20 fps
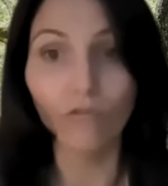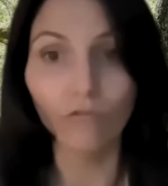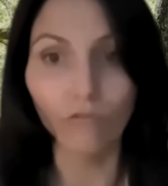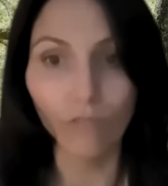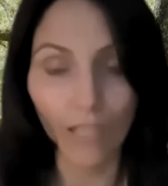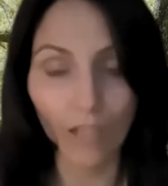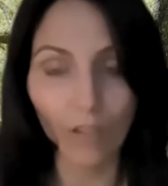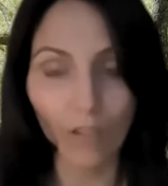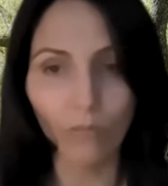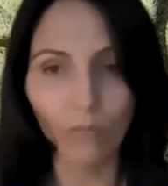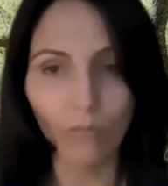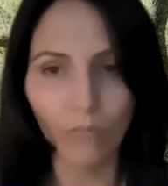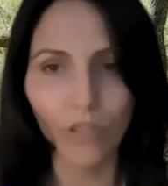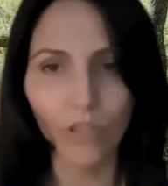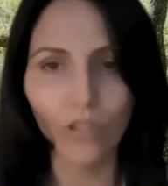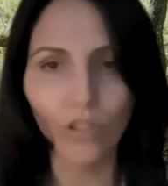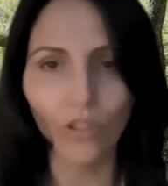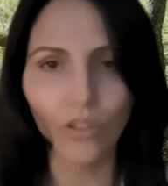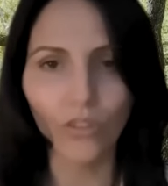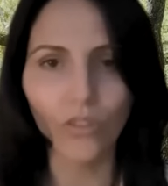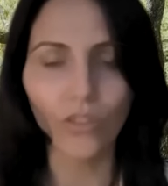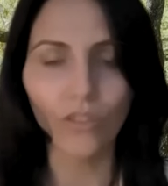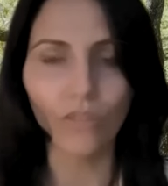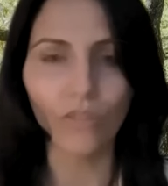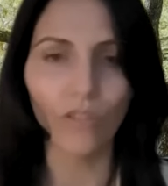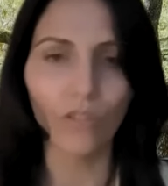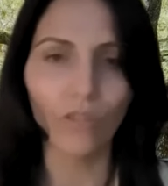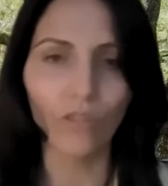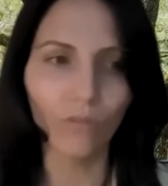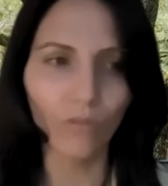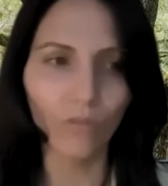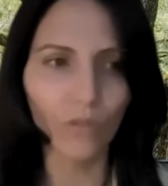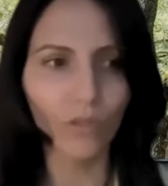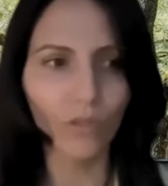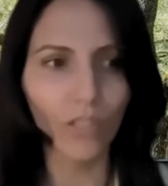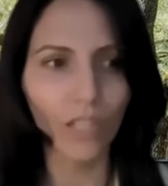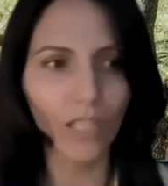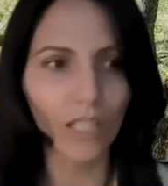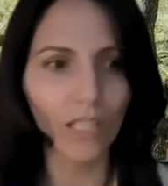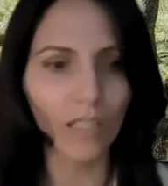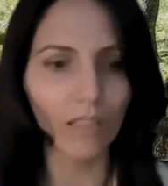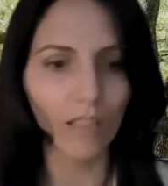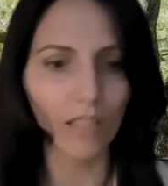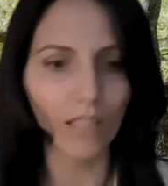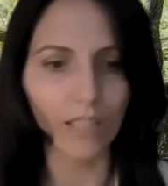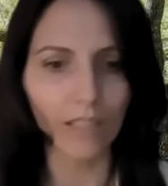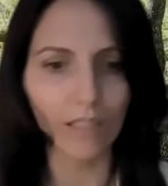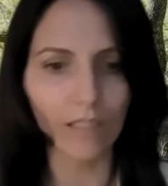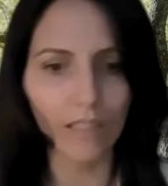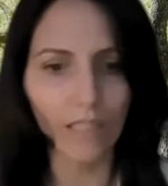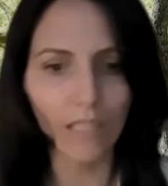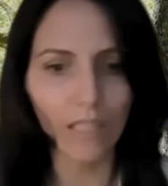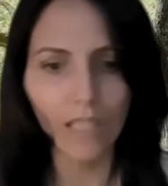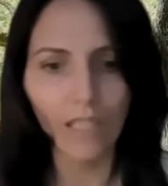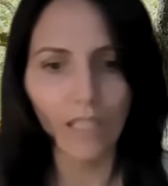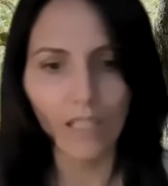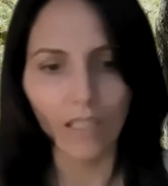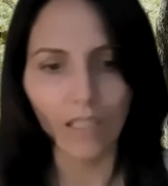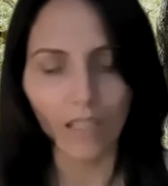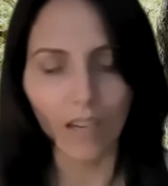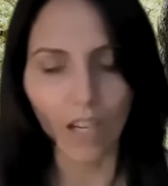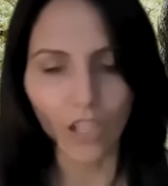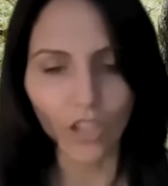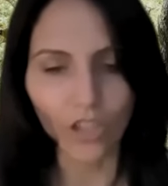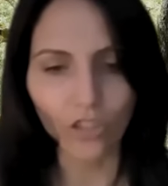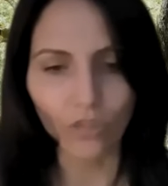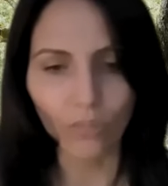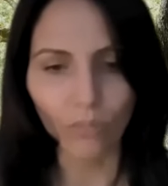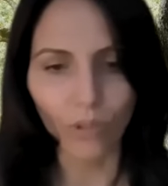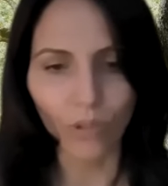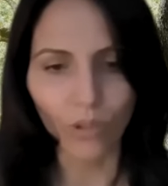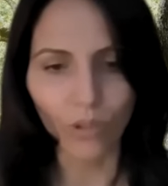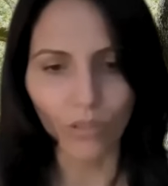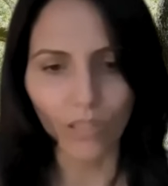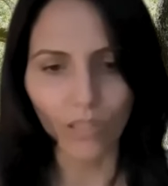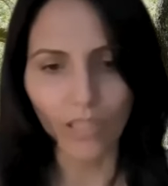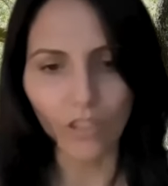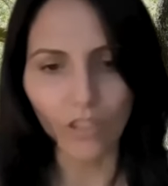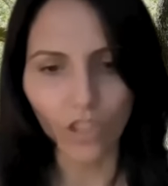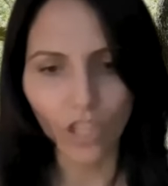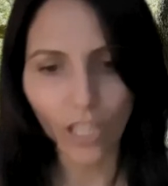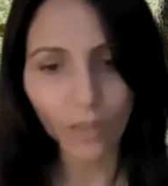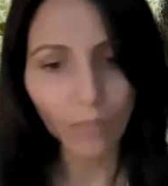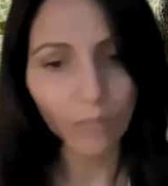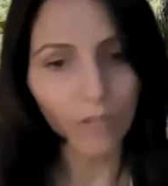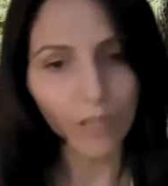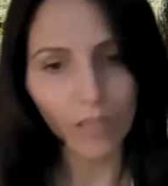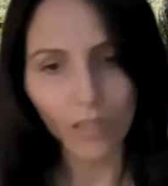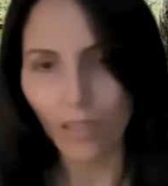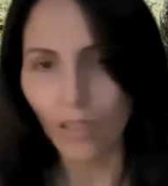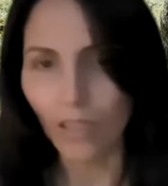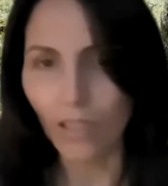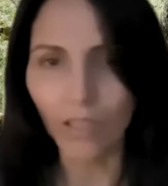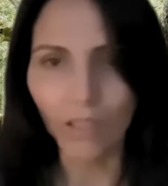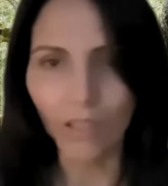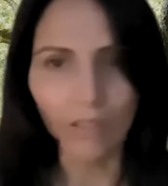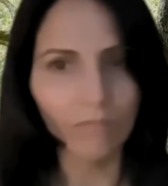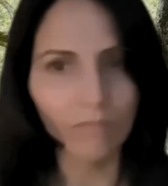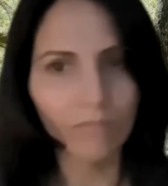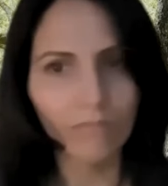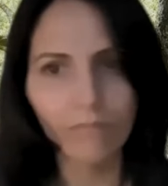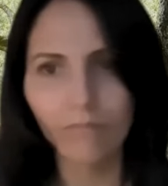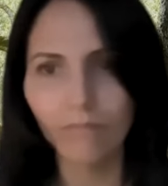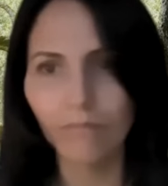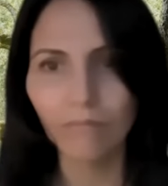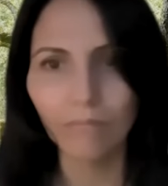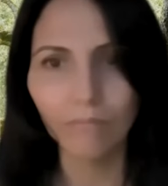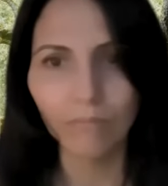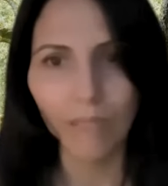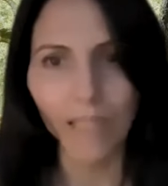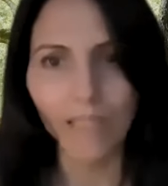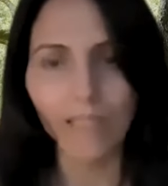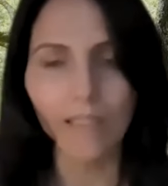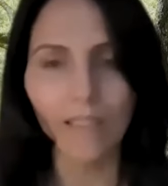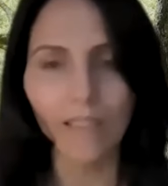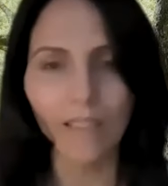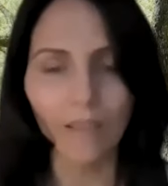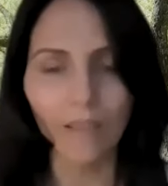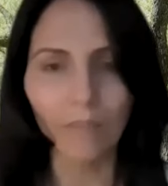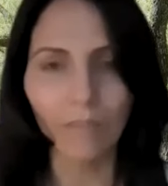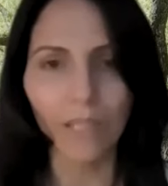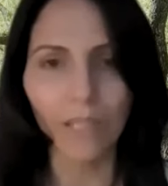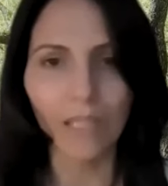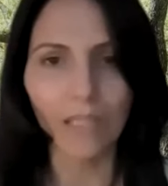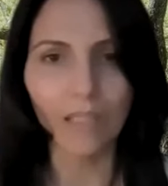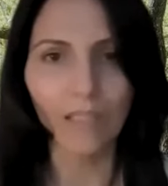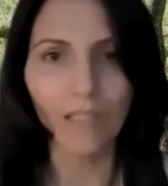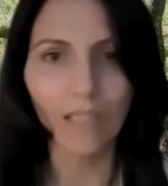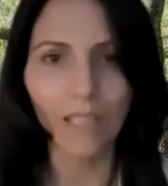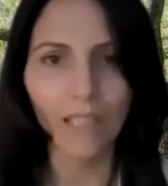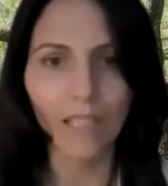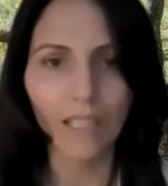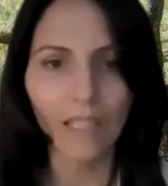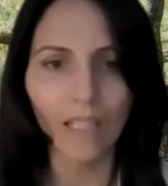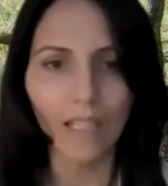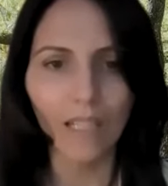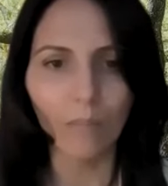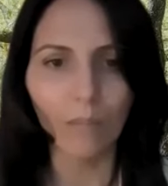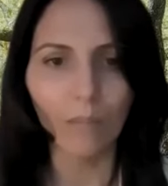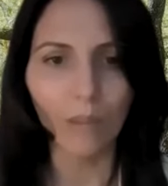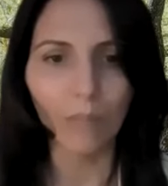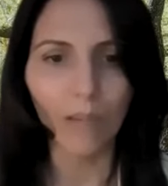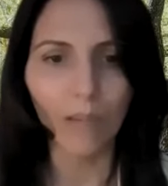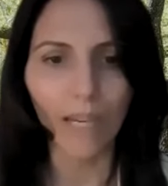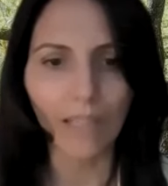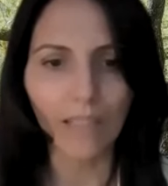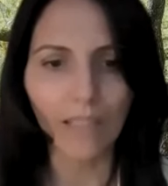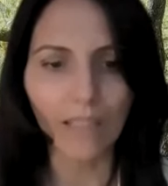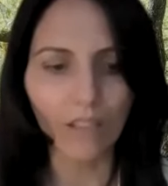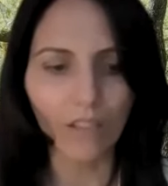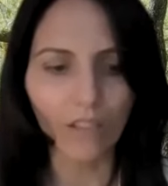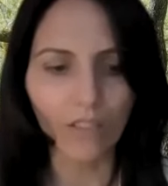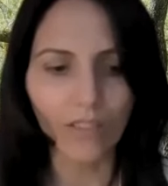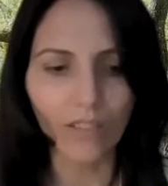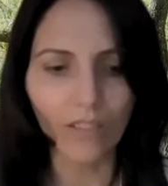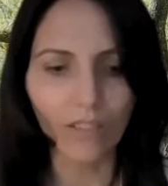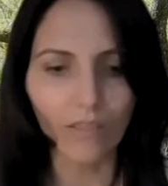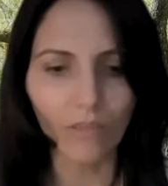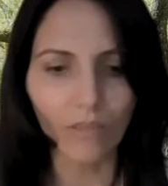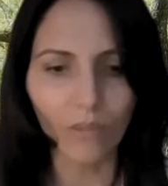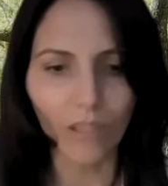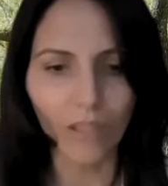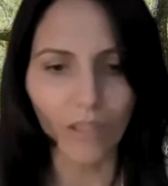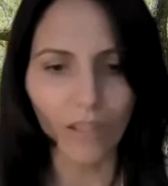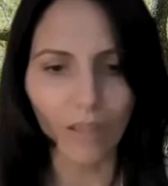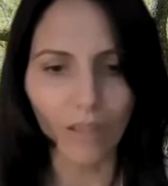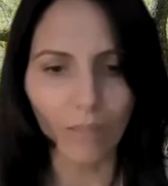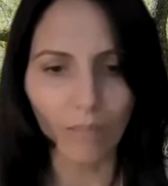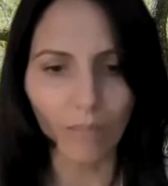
realm, you know. So if you're getting like a hydrogen bottle that's cheap, you're gonna basically be impacting yourself with